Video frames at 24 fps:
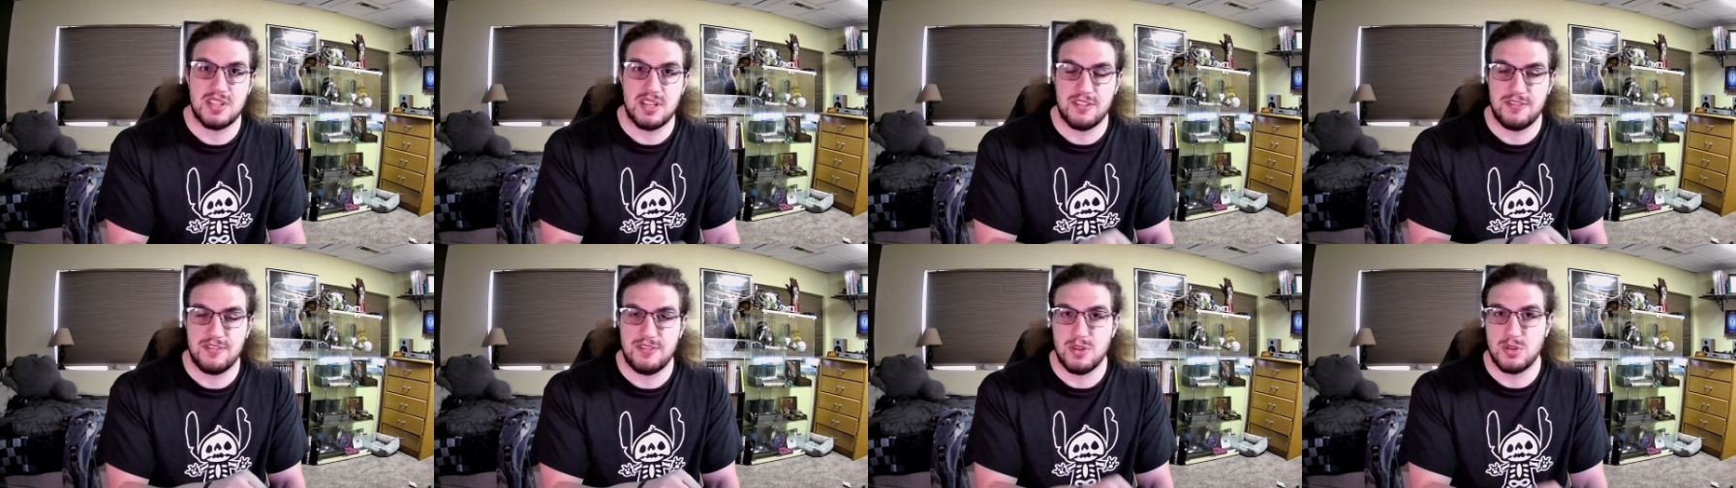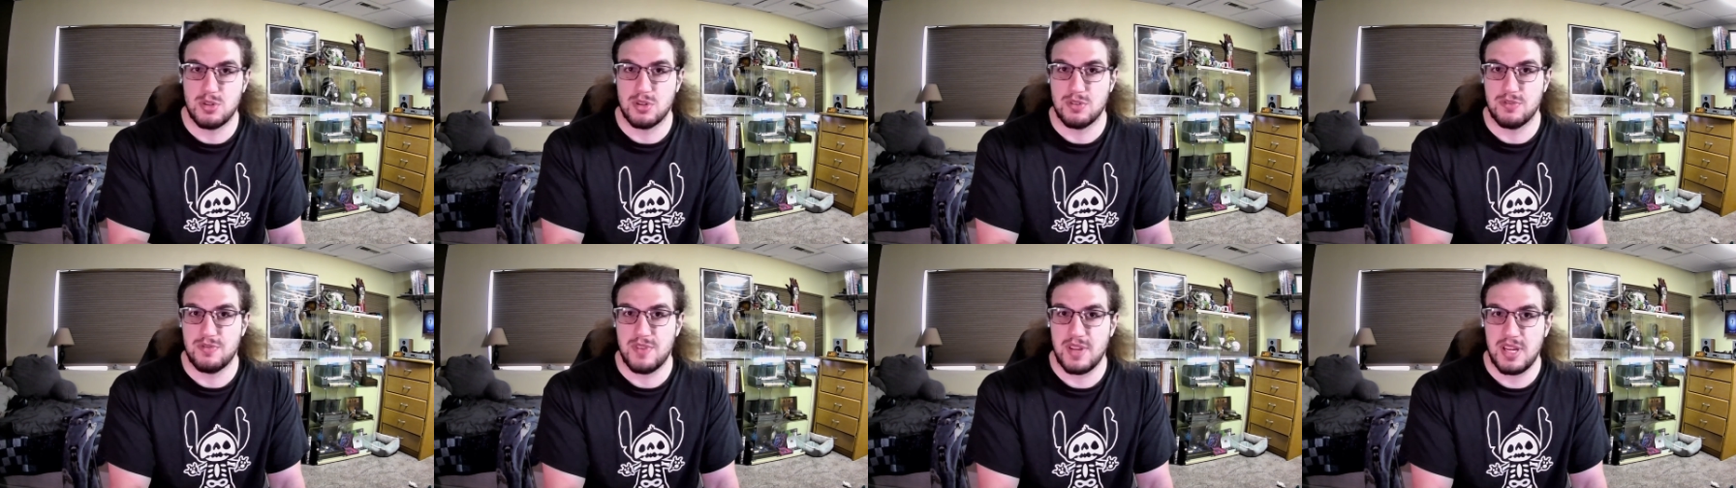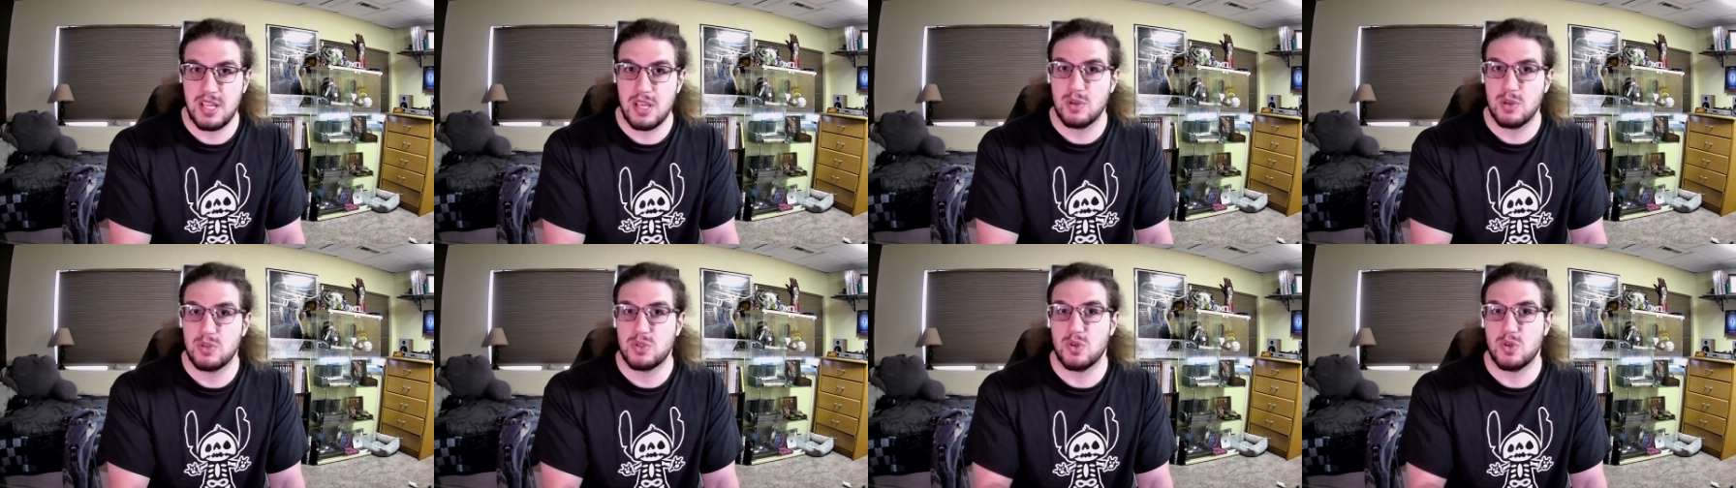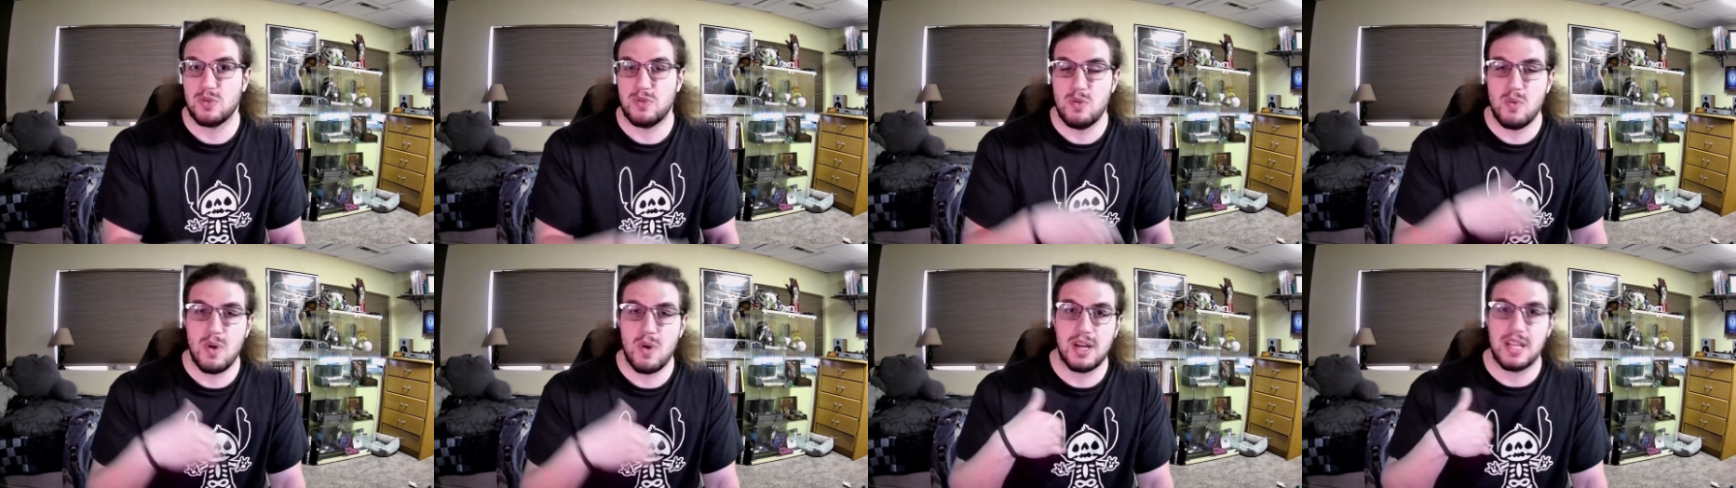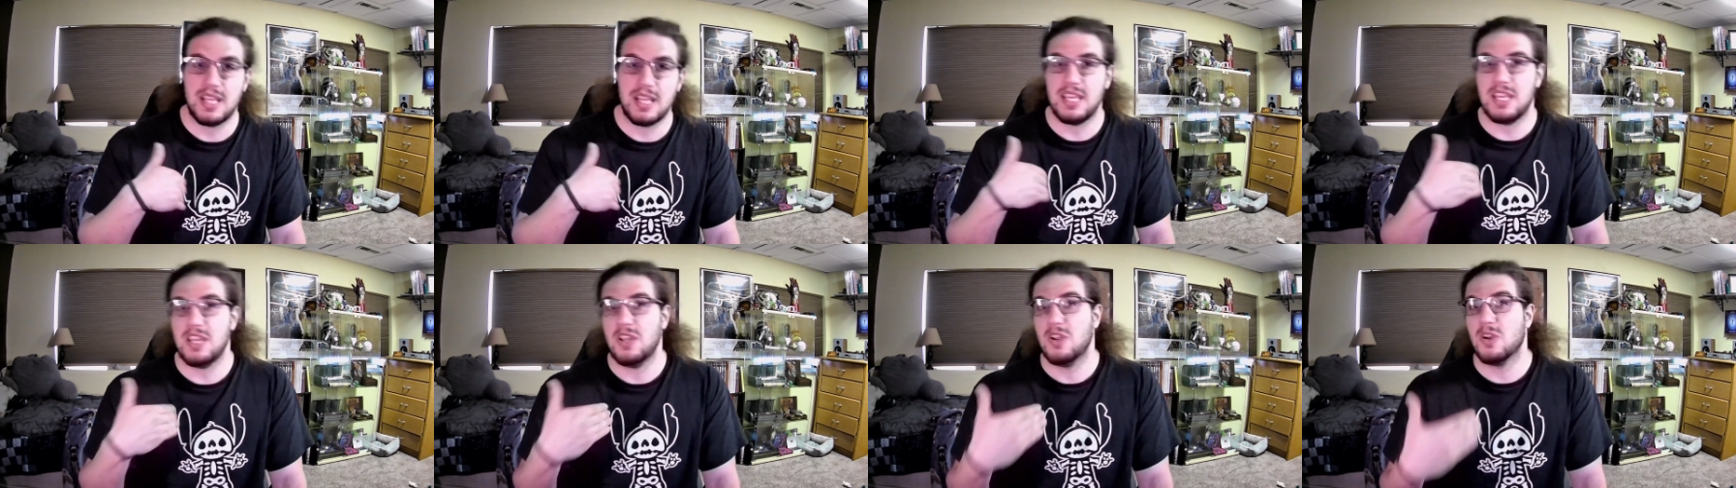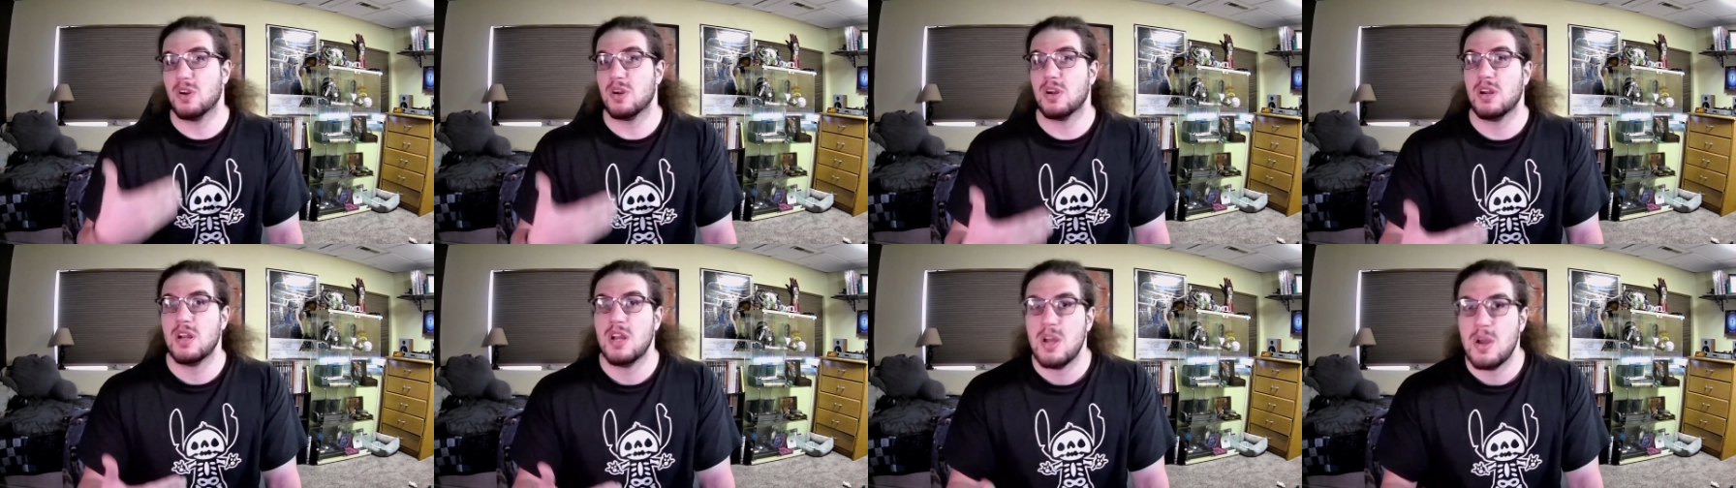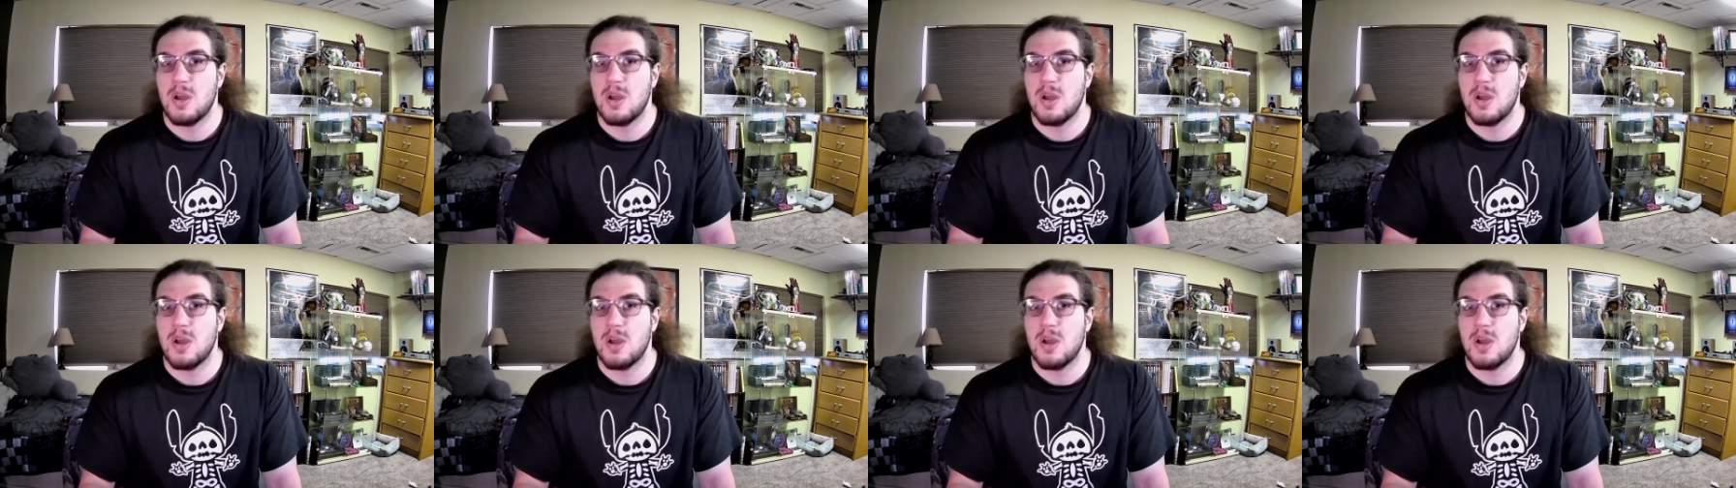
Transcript: a future video so if you want to hear